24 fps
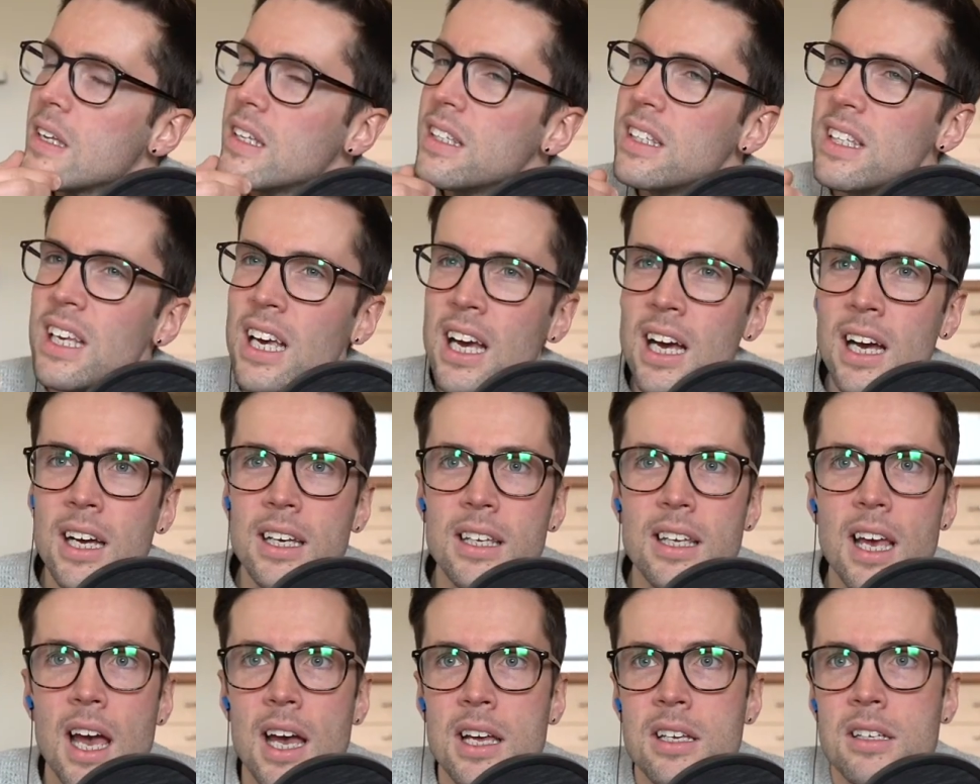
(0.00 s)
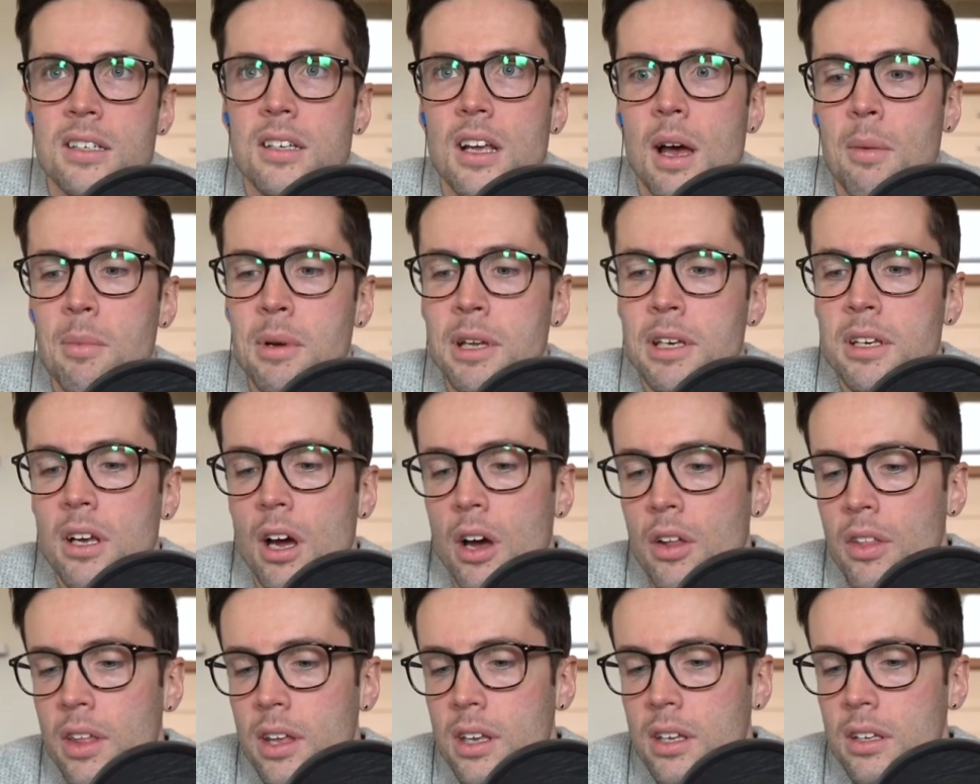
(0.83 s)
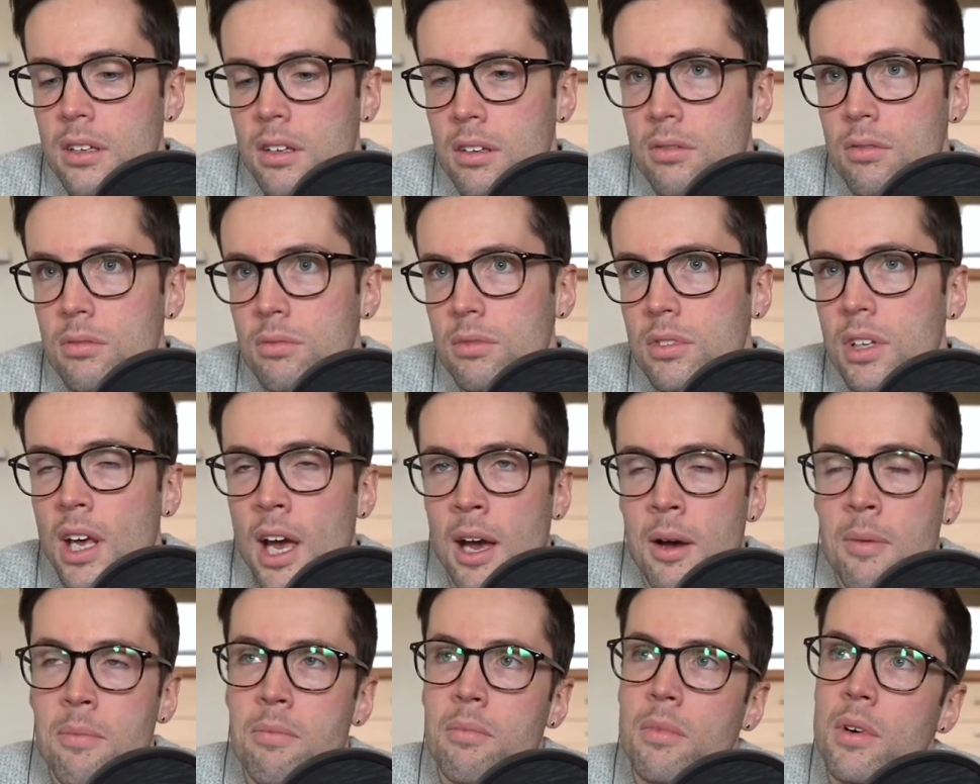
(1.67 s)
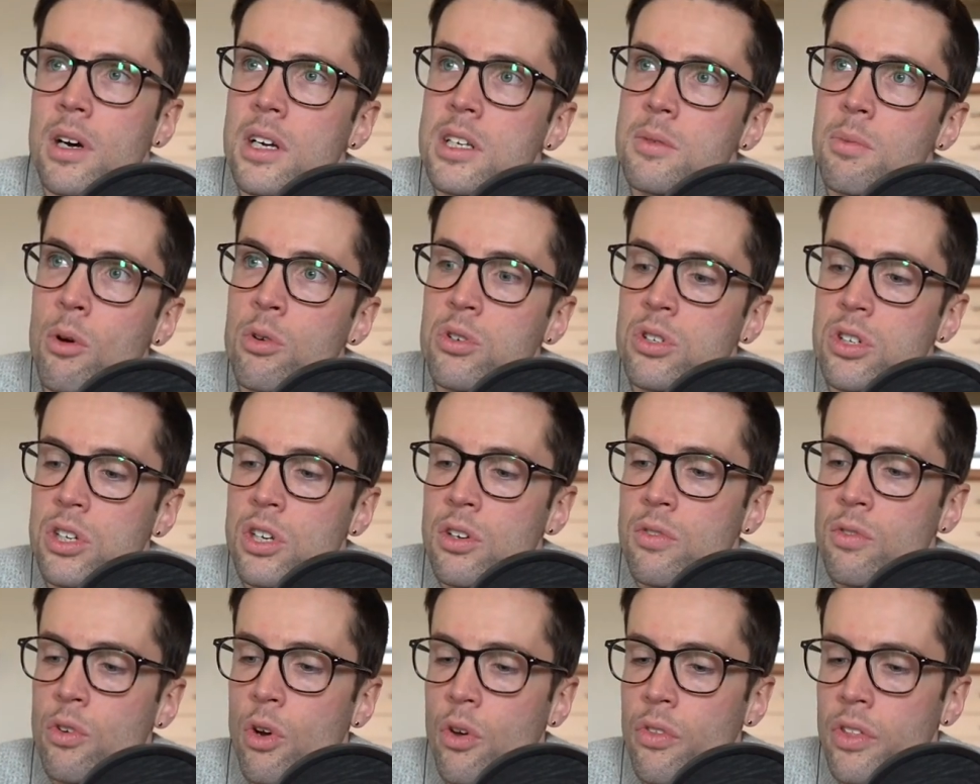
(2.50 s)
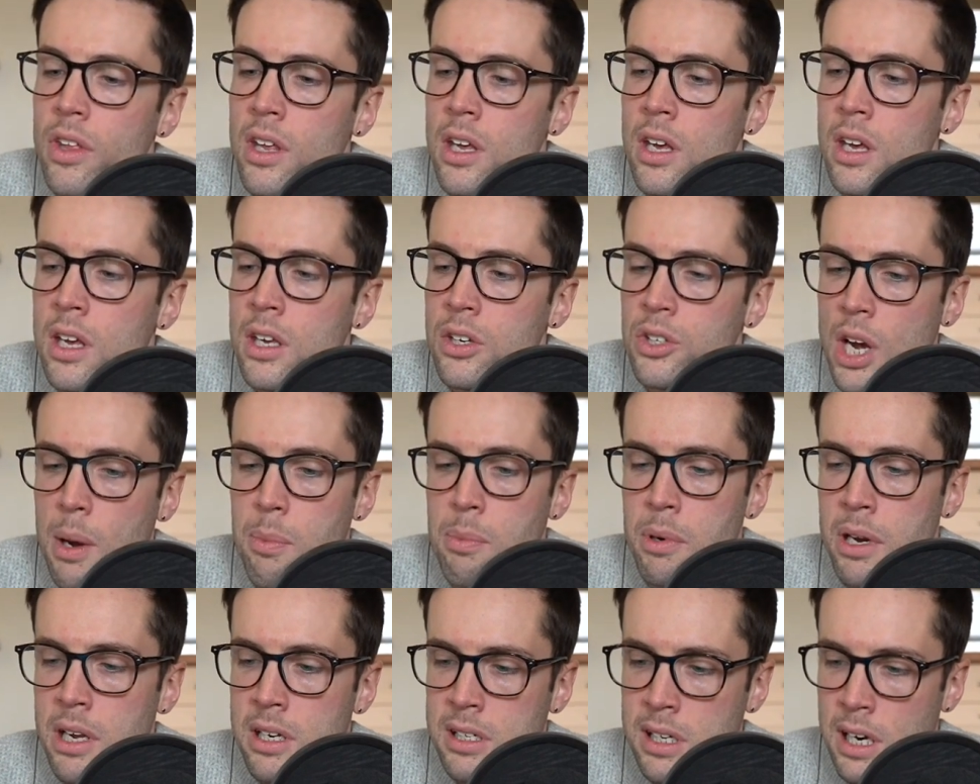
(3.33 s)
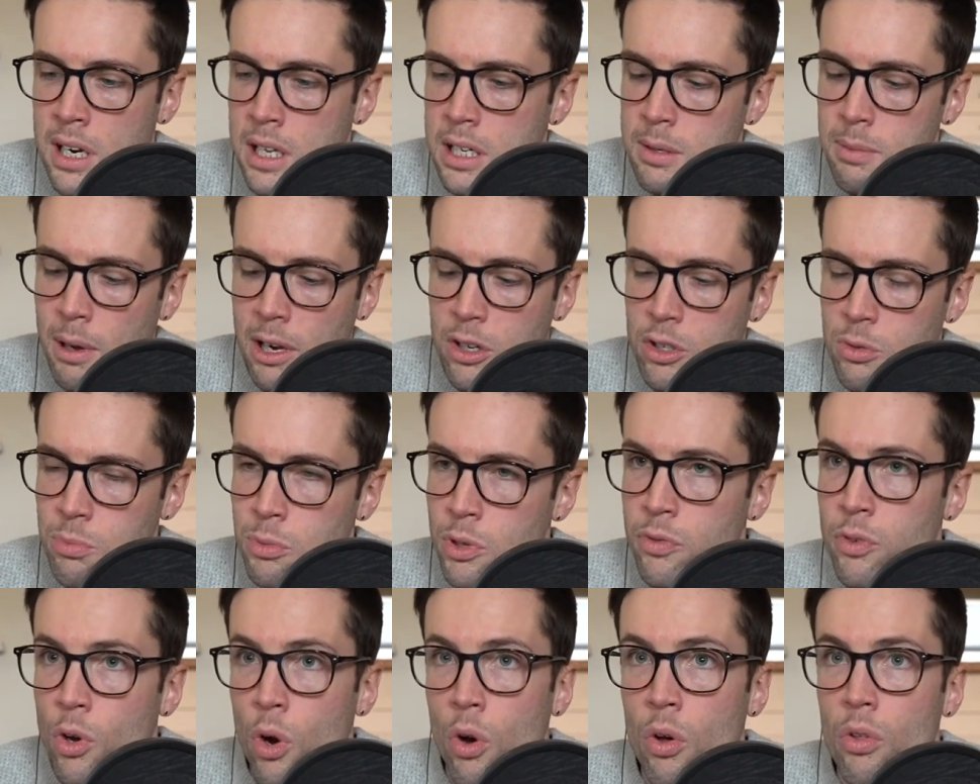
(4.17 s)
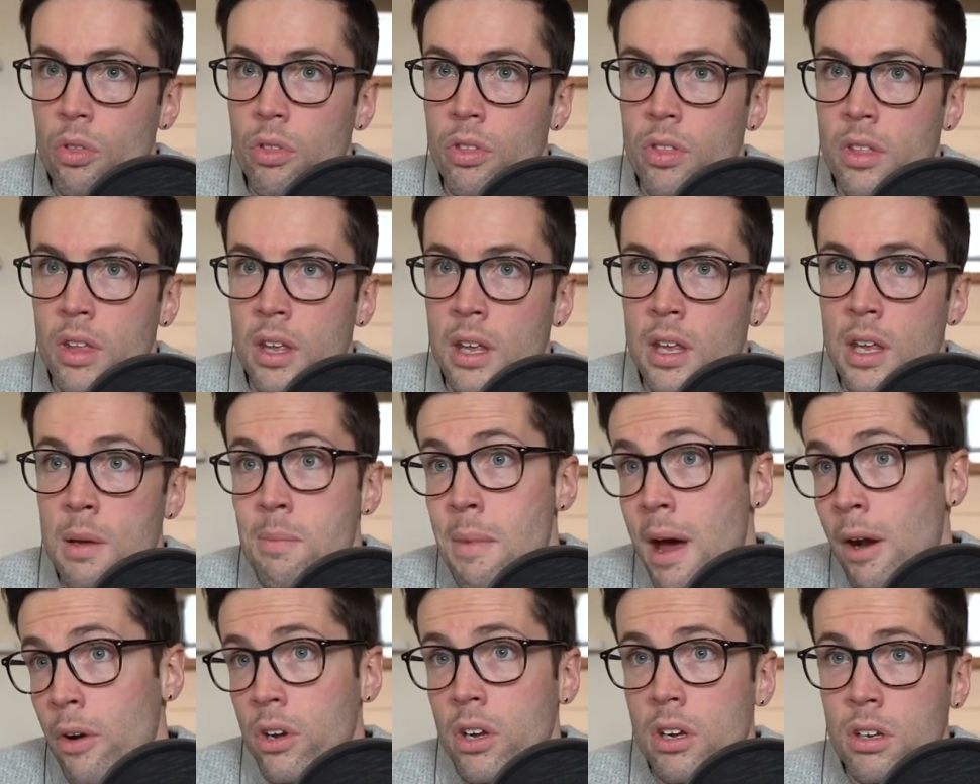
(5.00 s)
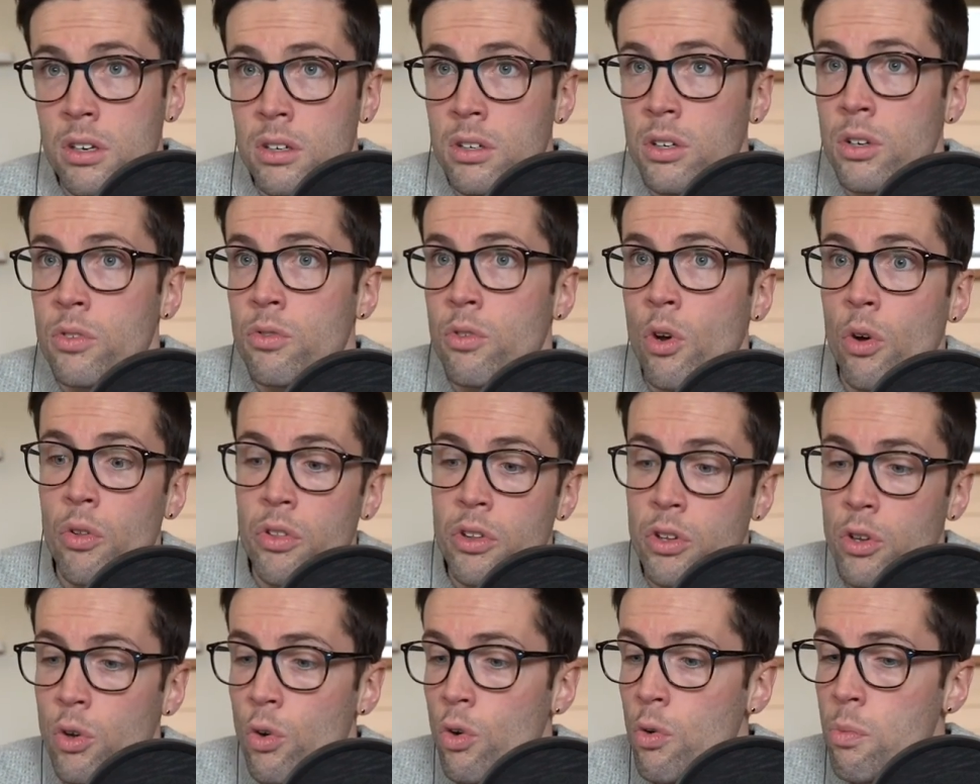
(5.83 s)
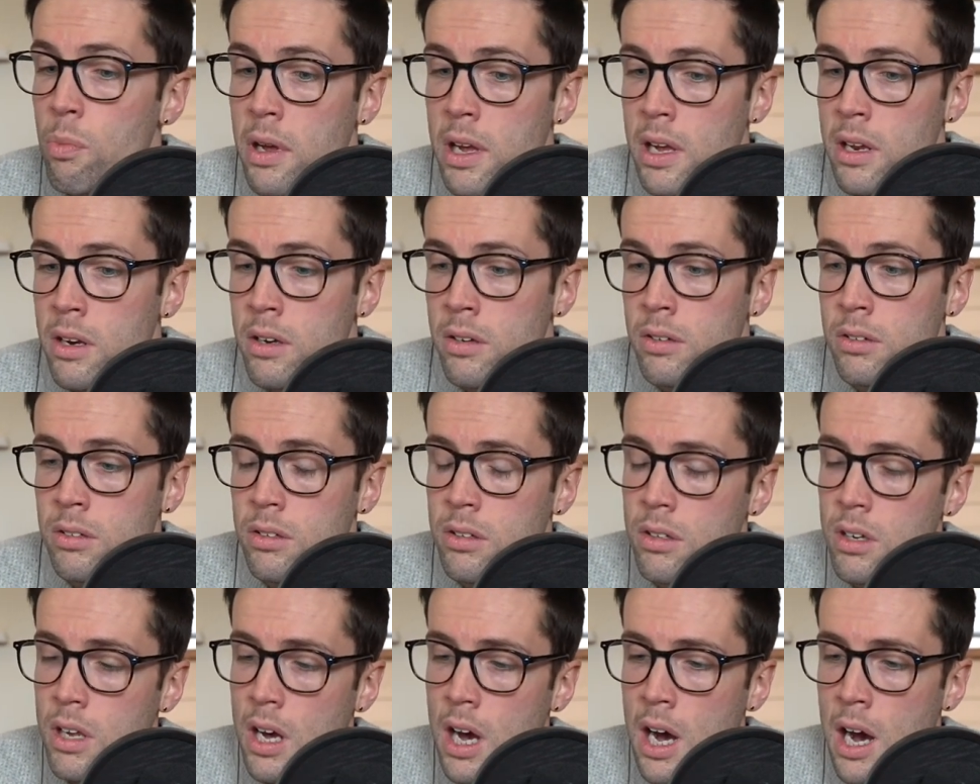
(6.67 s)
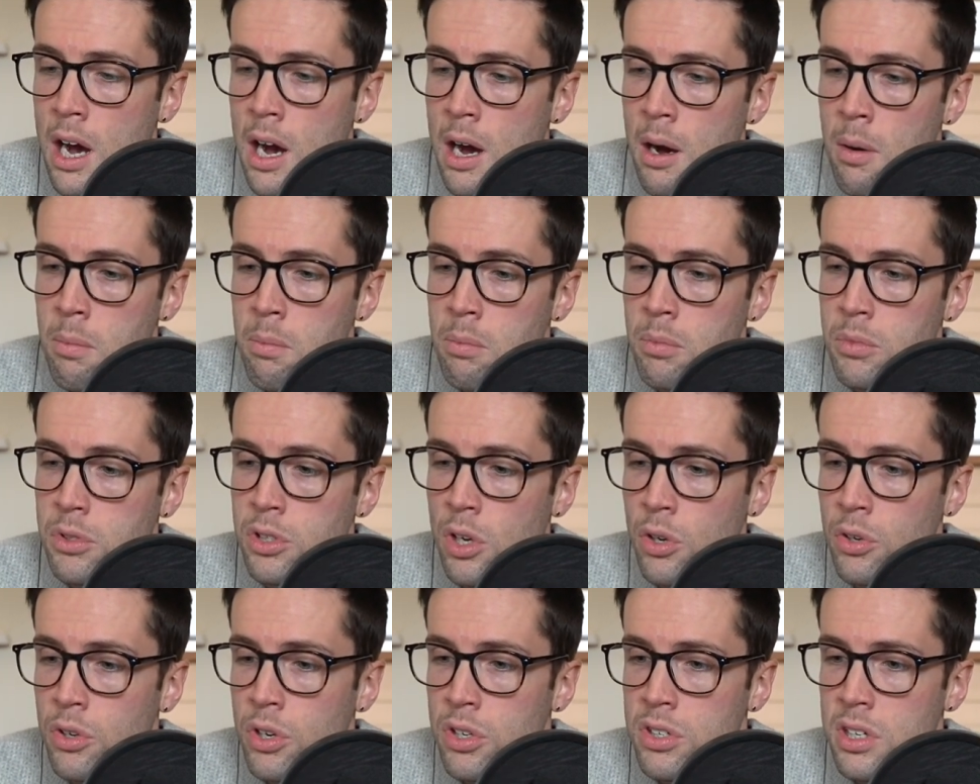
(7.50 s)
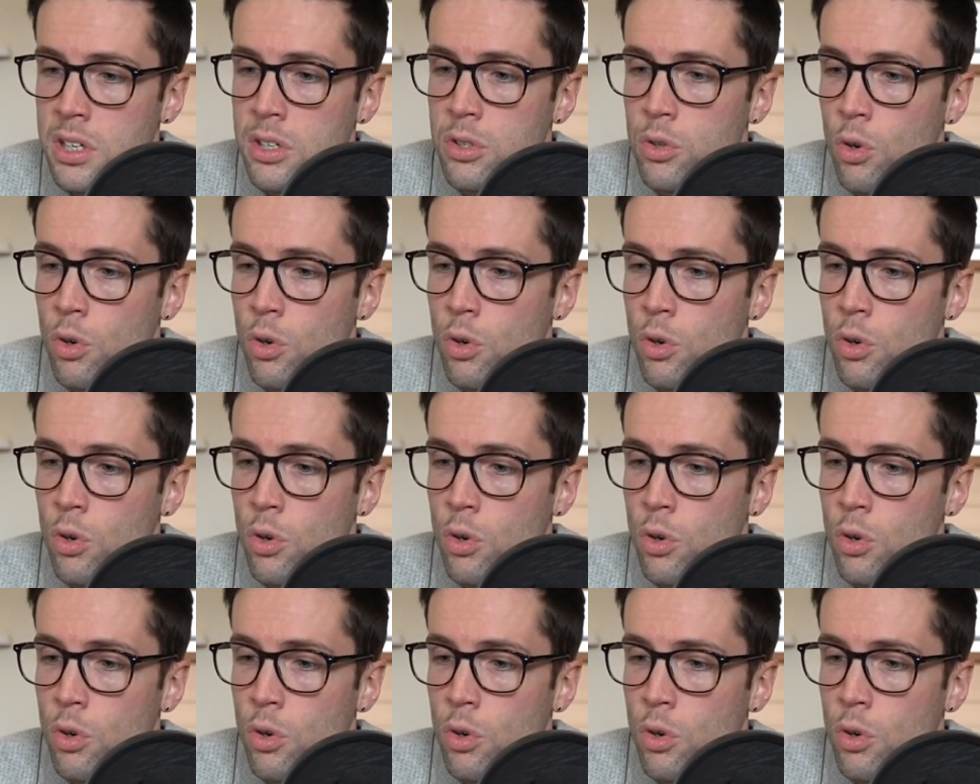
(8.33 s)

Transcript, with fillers: Yeah, I guess. I mean, are they, yeah, I suppose you've got the Japanese end of the spectrum, you've got the American, you've got the European. Um, so does it